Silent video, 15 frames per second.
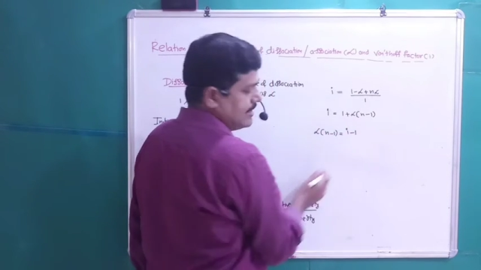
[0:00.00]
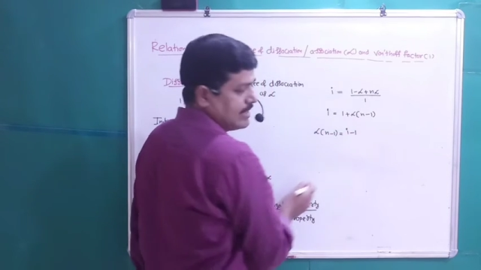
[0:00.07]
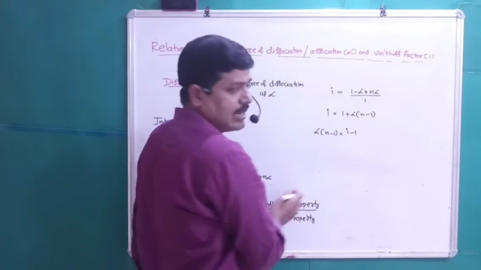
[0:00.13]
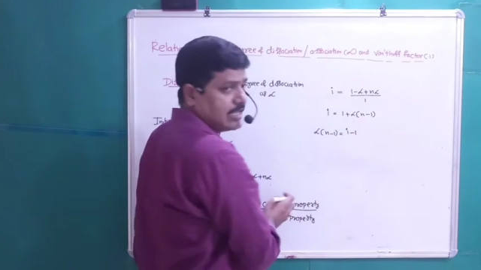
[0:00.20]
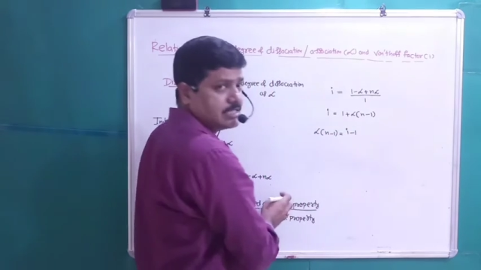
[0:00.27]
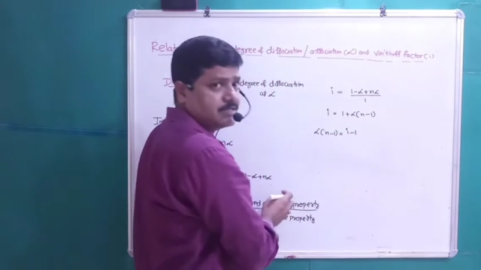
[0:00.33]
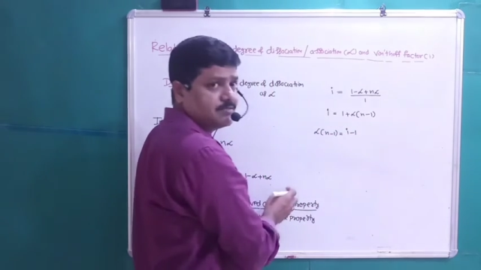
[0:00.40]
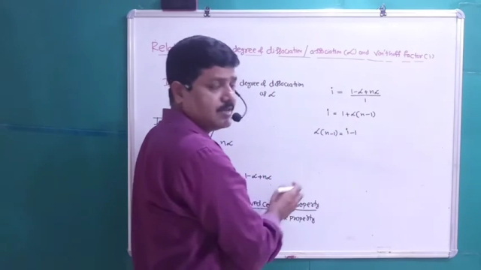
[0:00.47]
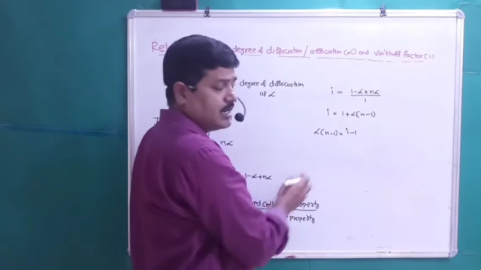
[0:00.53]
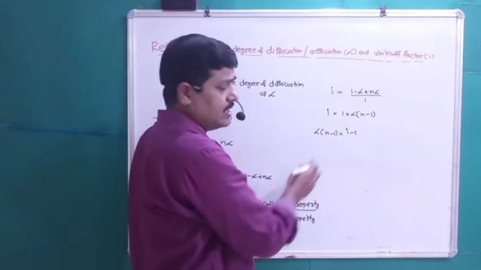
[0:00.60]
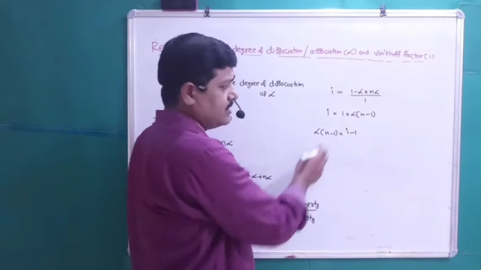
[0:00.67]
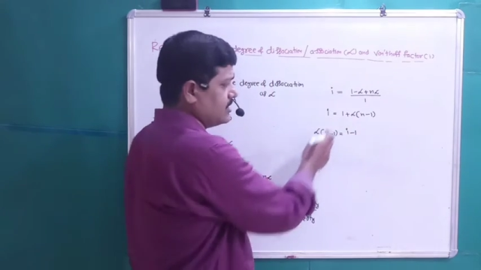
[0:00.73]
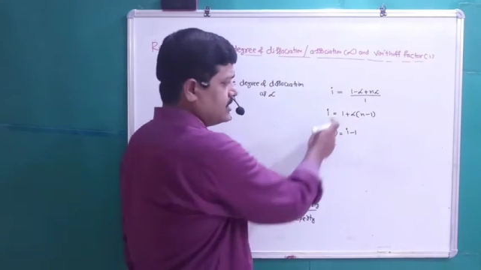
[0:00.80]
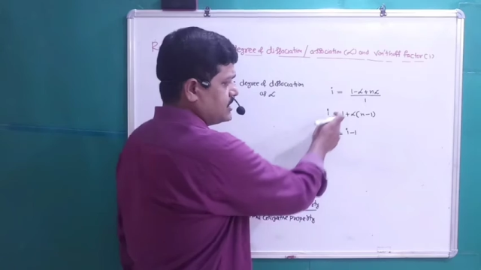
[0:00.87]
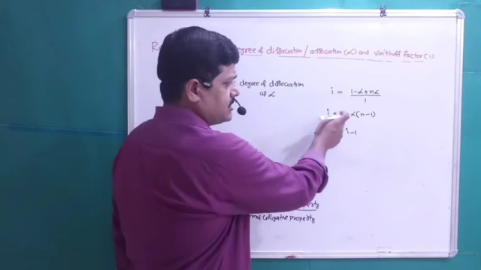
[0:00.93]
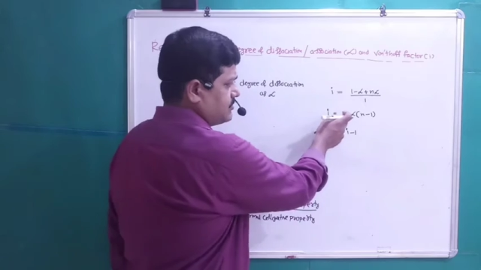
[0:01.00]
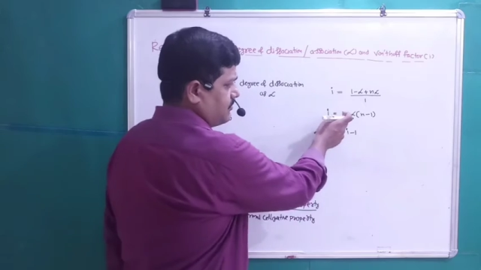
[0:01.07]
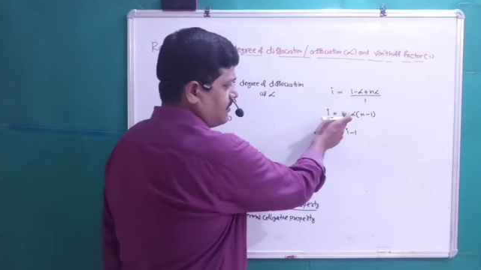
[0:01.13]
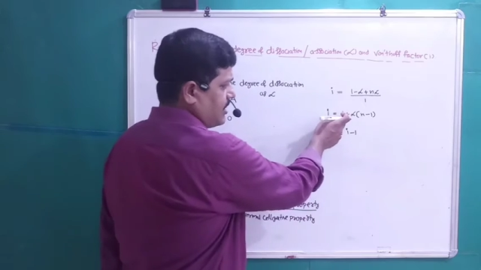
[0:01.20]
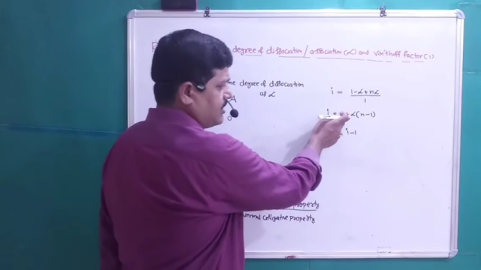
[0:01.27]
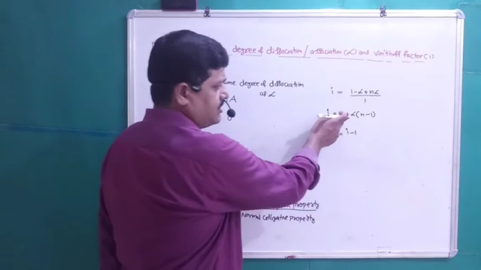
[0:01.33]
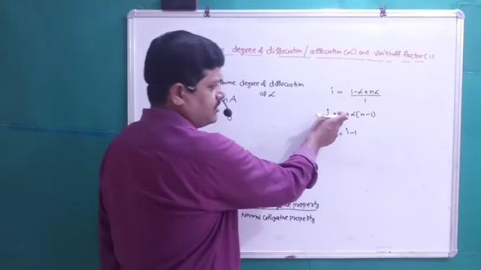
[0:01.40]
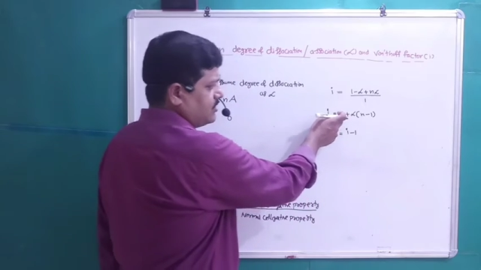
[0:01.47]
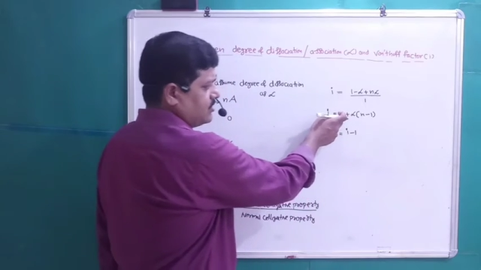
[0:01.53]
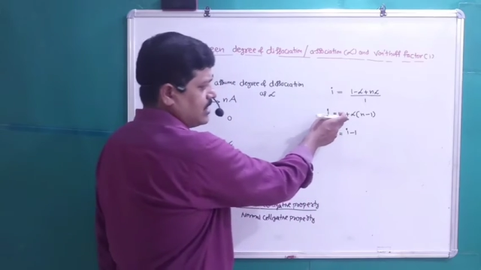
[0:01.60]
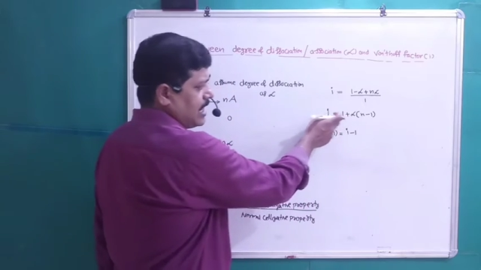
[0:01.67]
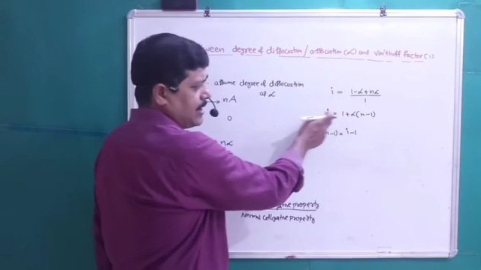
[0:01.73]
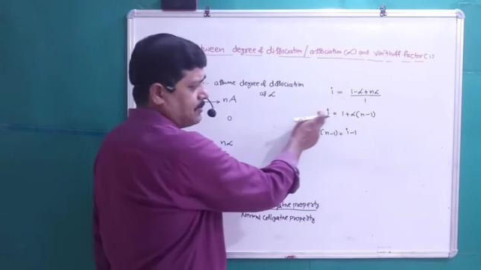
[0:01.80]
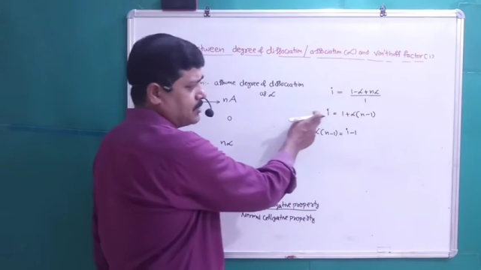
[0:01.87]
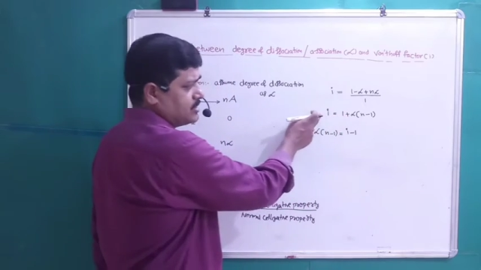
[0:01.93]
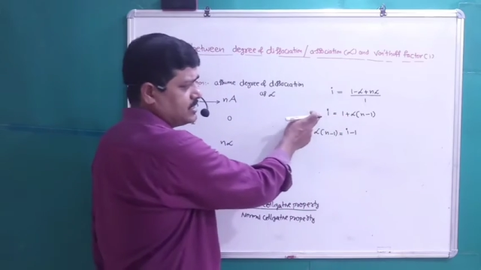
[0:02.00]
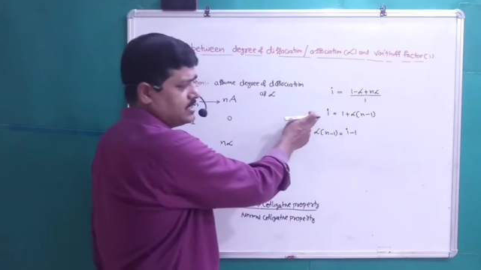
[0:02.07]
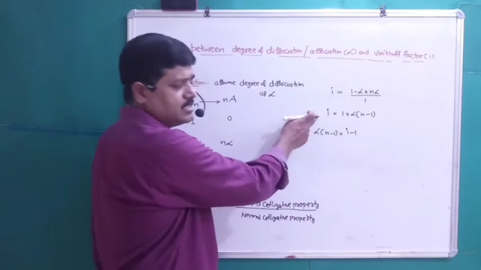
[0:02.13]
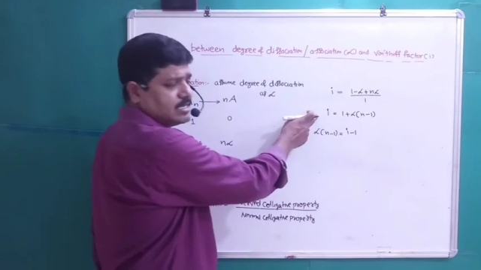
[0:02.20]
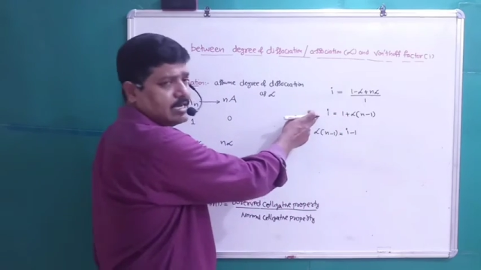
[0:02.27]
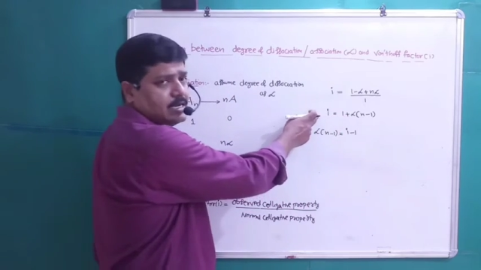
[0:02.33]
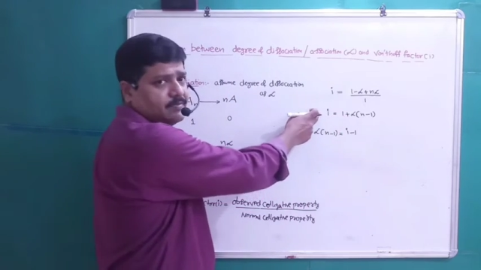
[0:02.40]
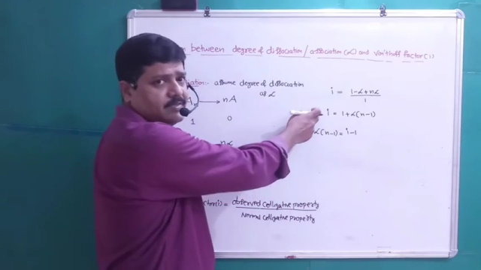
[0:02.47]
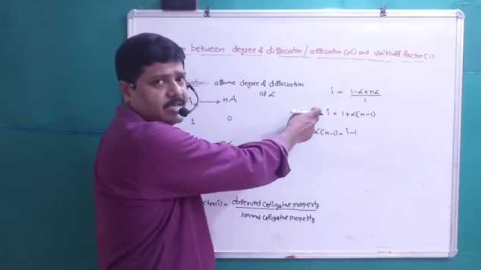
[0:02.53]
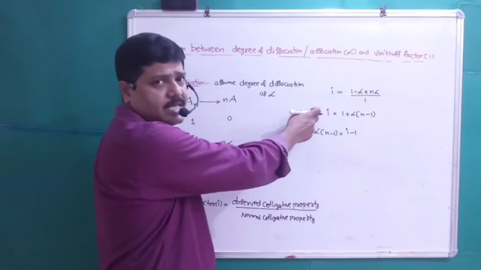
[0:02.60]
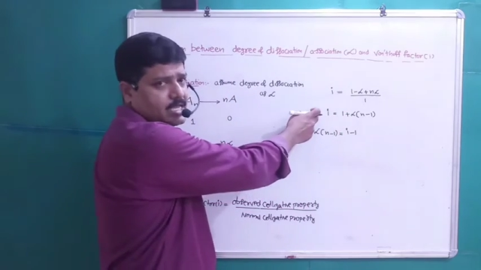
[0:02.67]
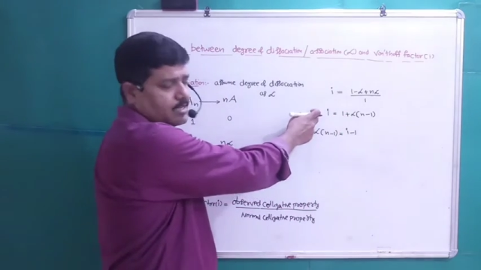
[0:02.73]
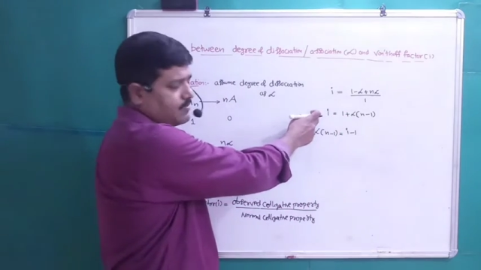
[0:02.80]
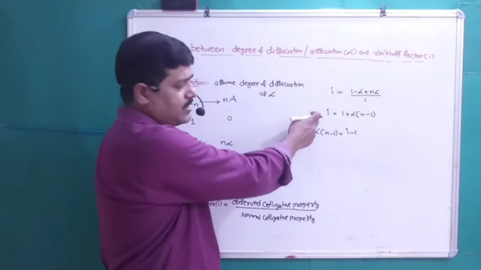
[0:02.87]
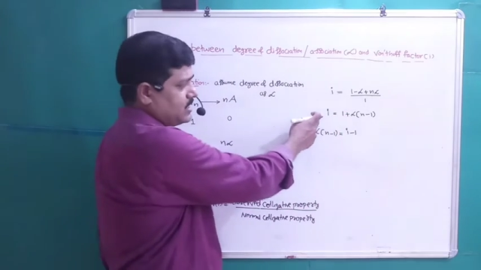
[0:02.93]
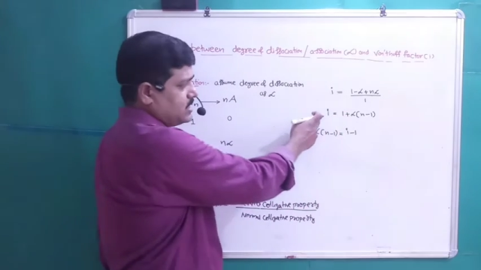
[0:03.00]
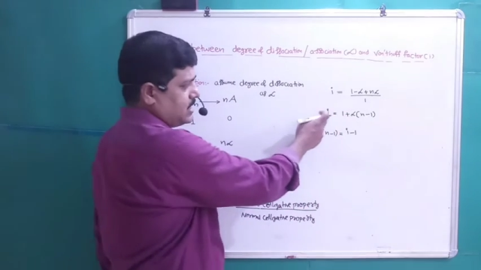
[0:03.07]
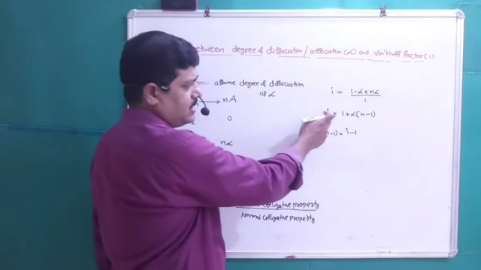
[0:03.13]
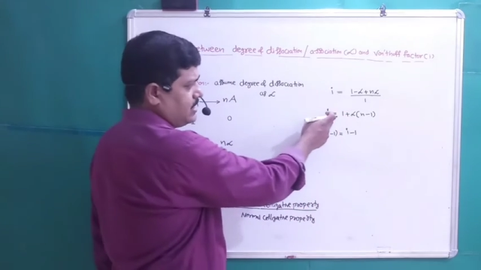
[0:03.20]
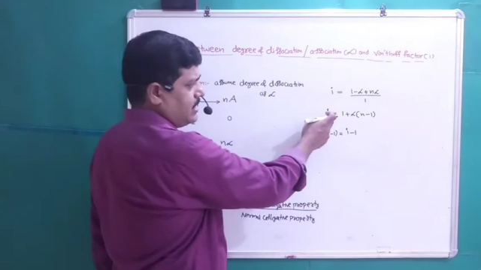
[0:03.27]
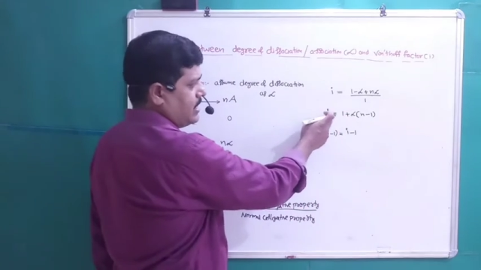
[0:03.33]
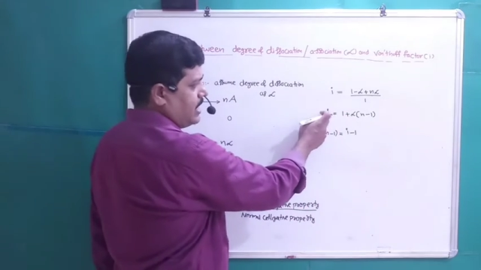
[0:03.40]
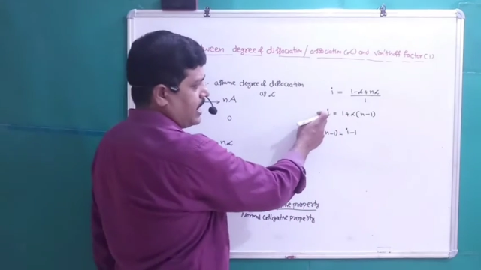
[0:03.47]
transferring this 1 to the opposite side of the equation,